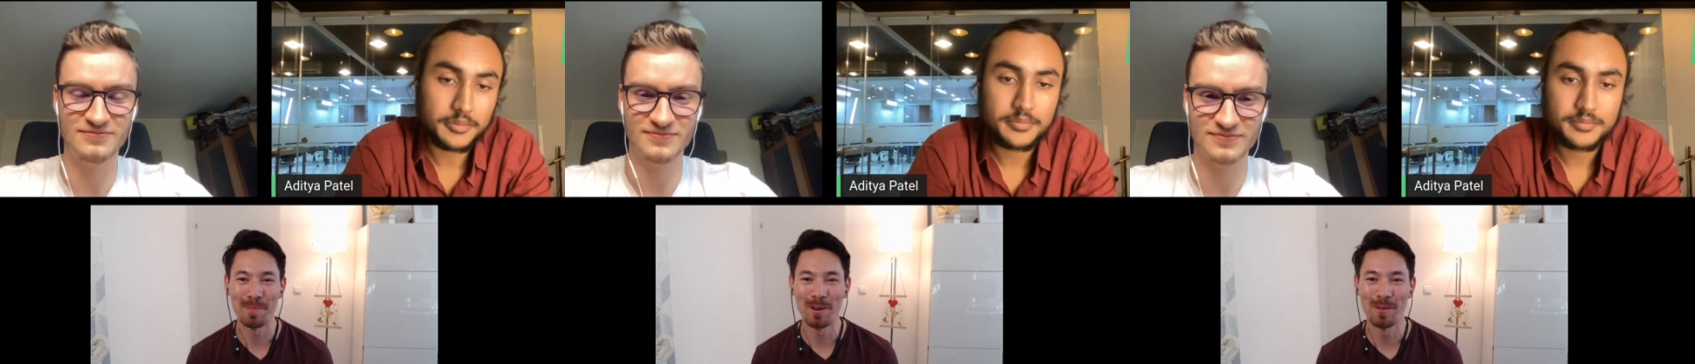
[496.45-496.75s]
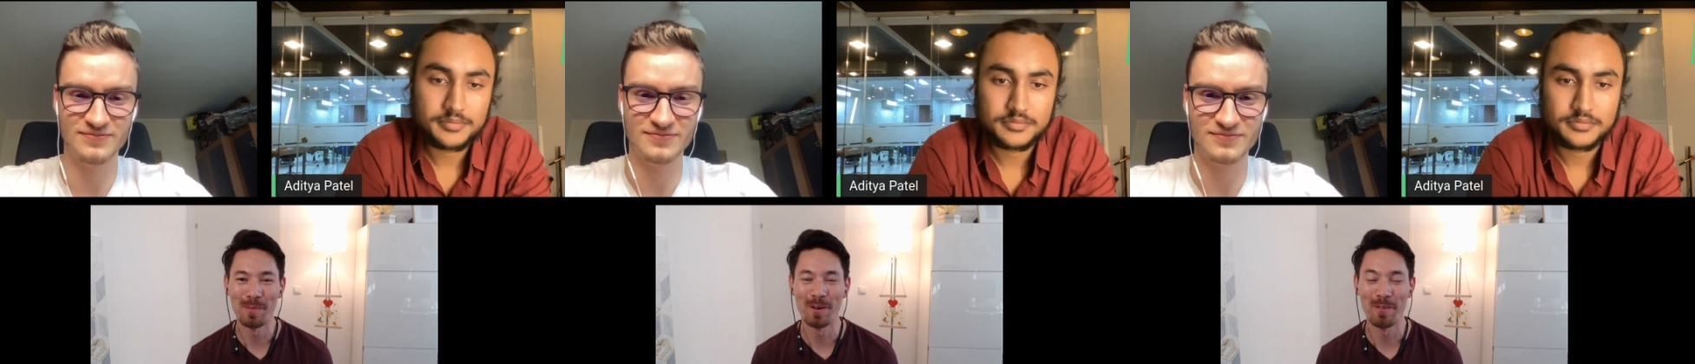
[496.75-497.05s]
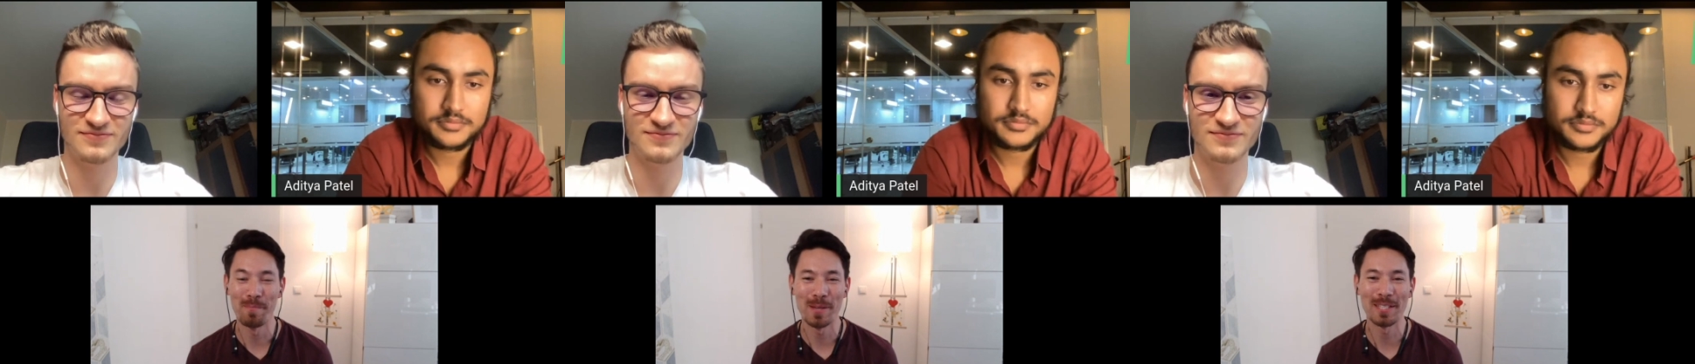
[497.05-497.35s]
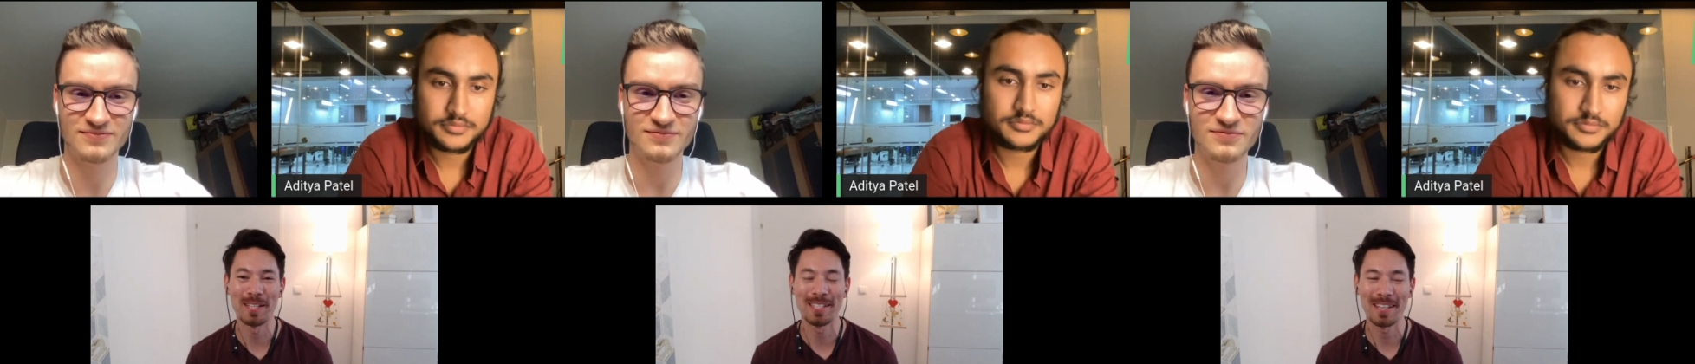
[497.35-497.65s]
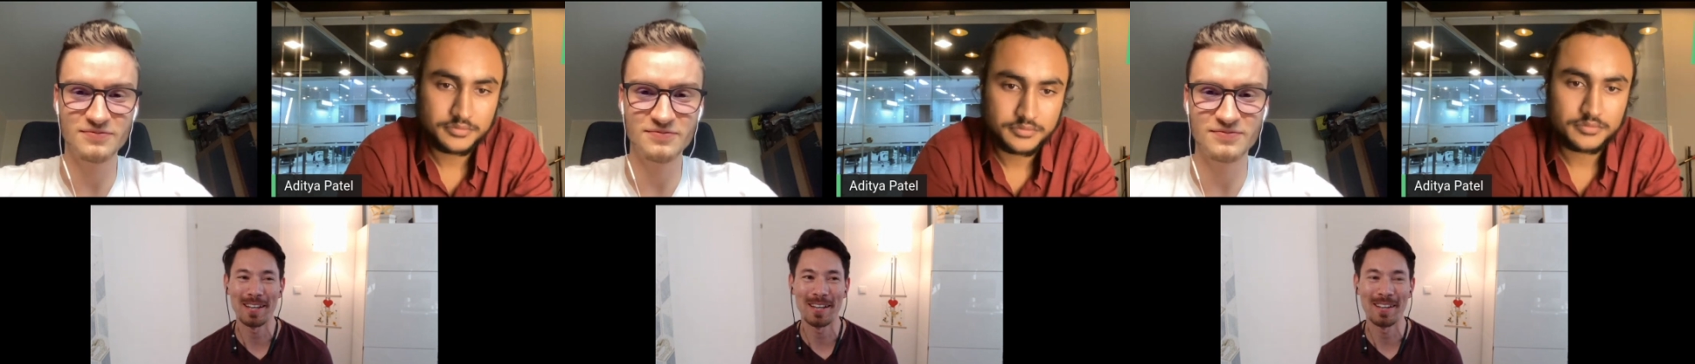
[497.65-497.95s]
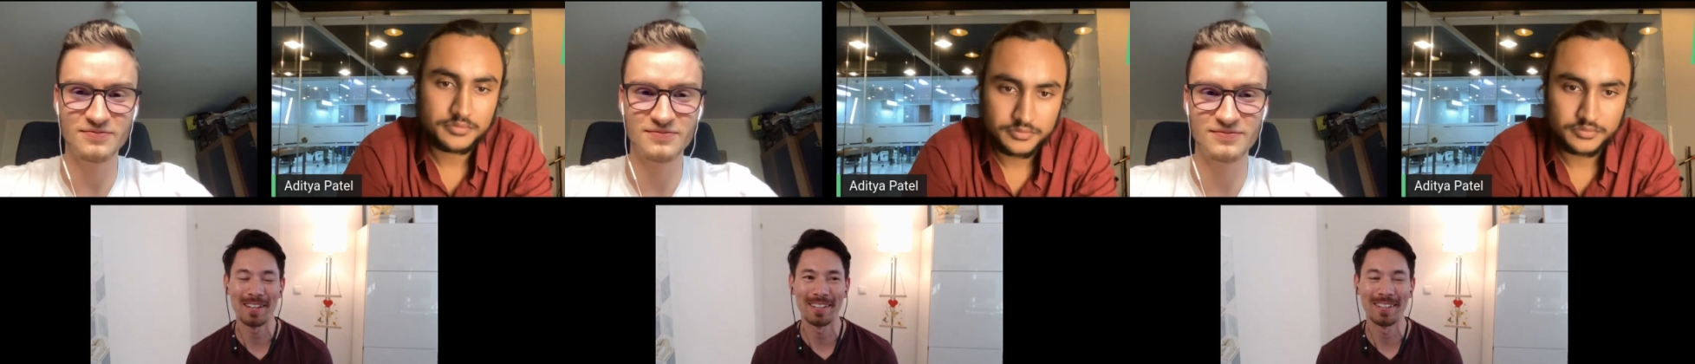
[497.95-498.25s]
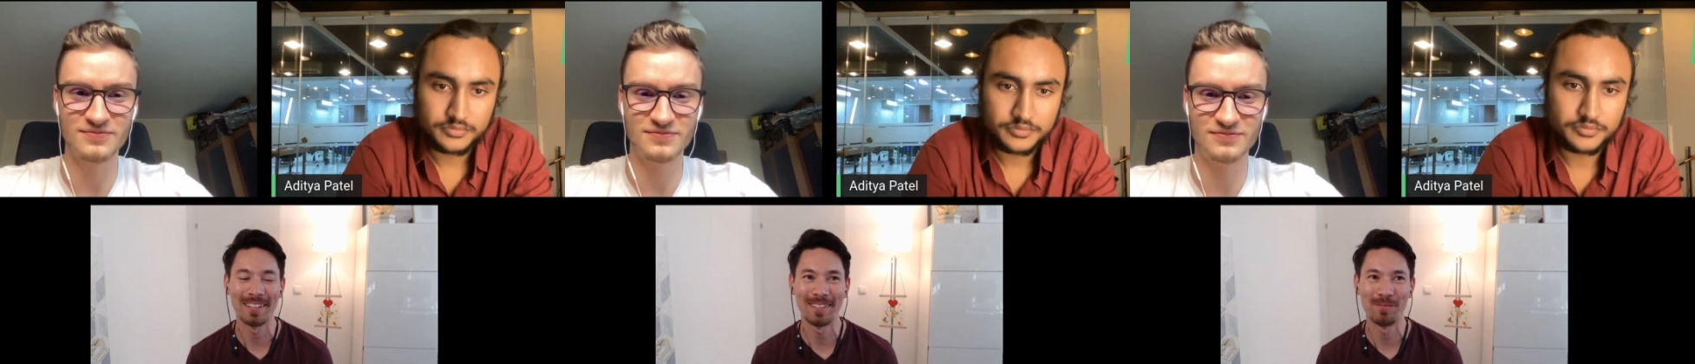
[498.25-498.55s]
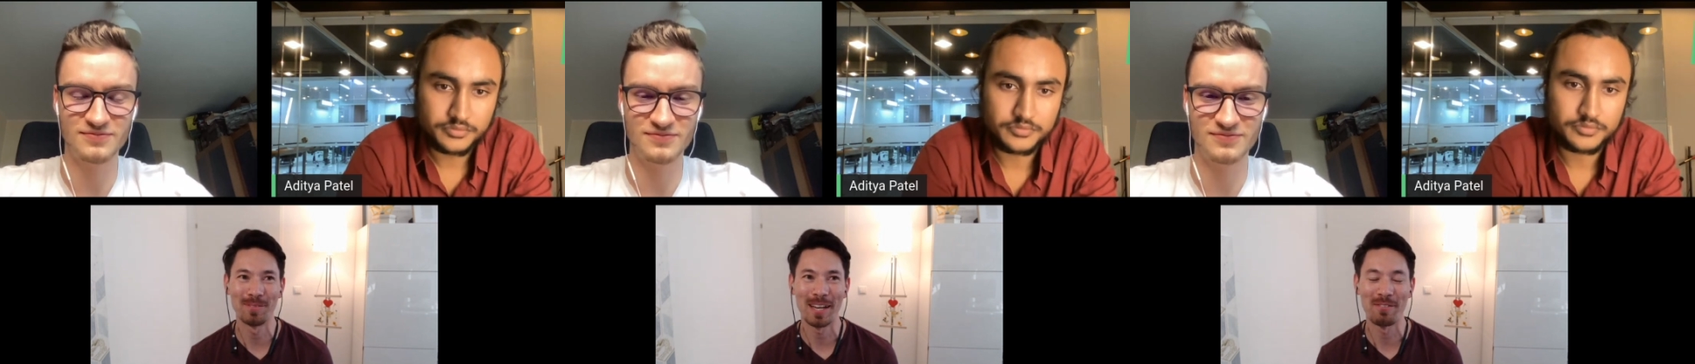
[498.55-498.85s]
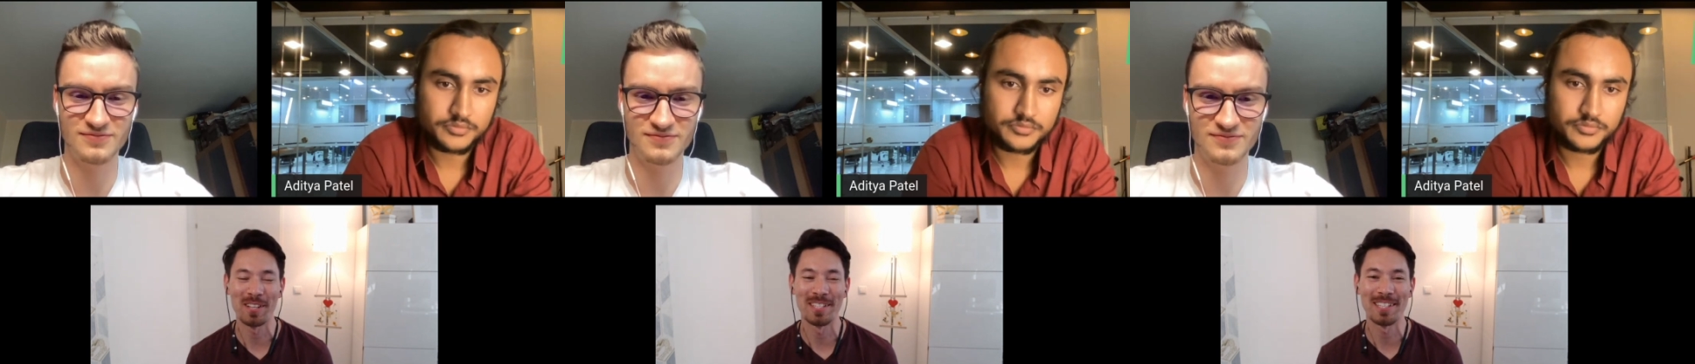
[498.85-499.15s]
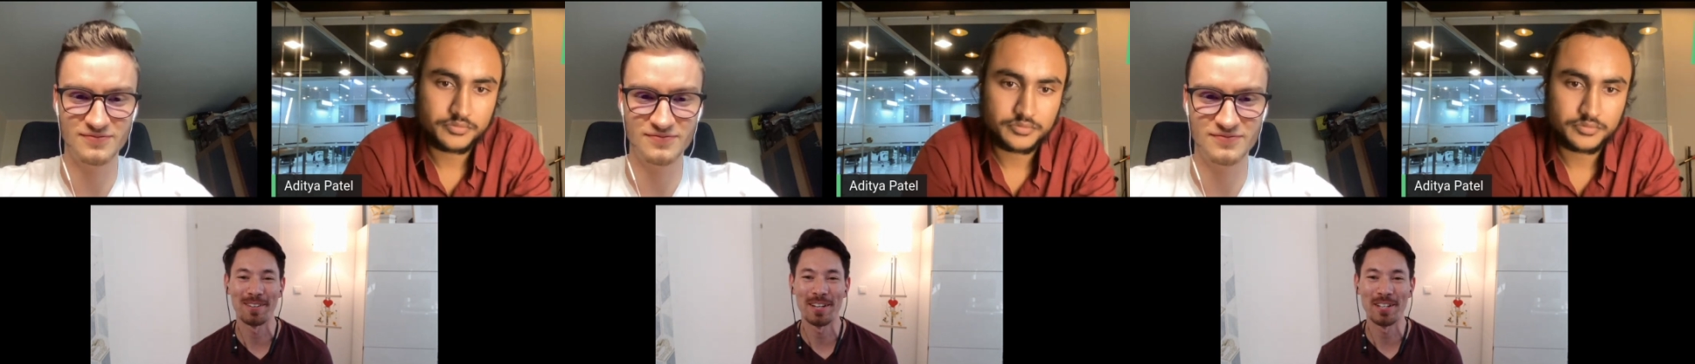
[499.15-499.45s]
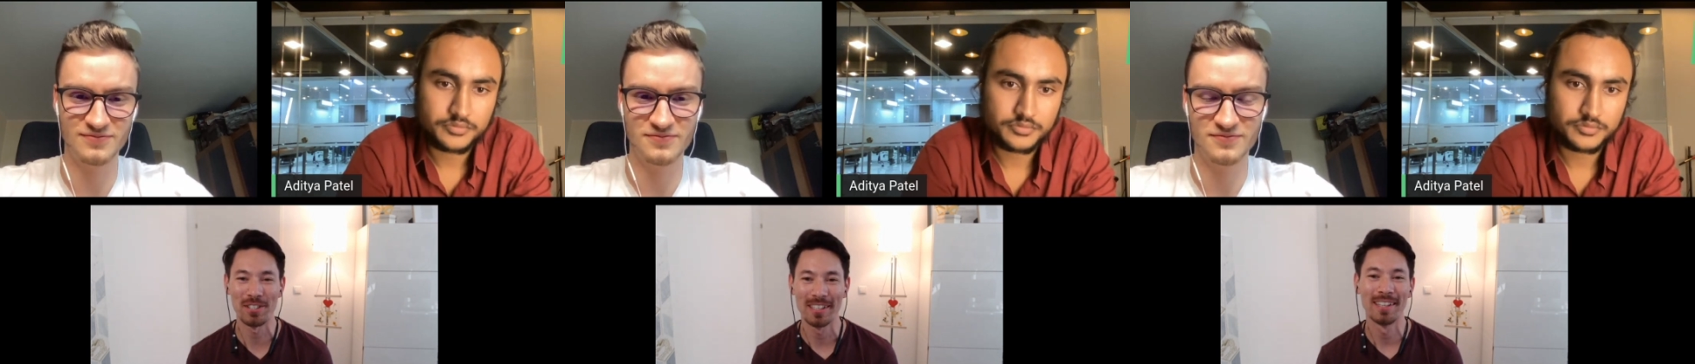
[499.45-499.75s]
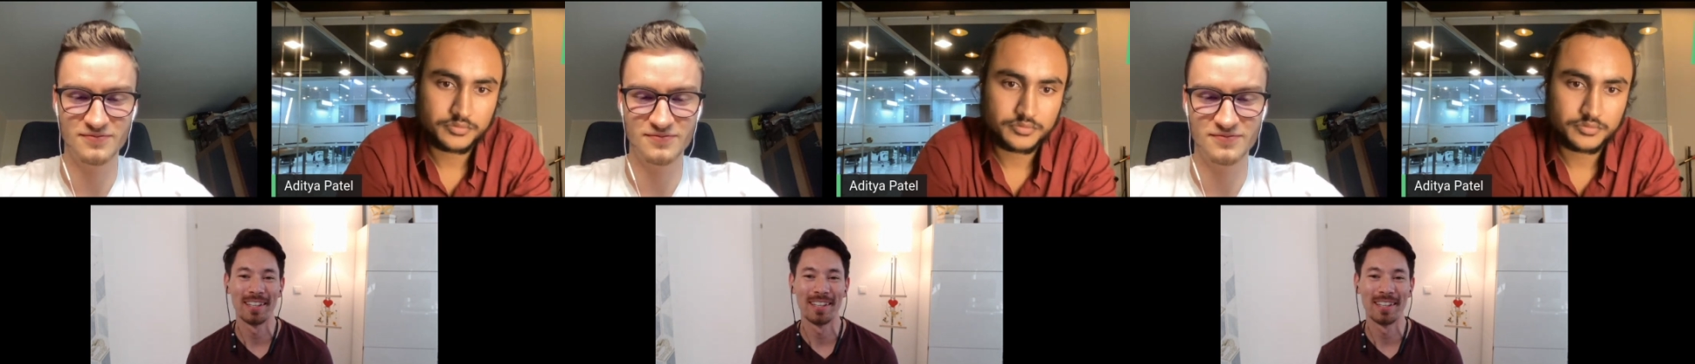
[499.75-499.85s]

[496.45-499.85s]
Speaker 1: more more of a business uh, um, kind of consideration,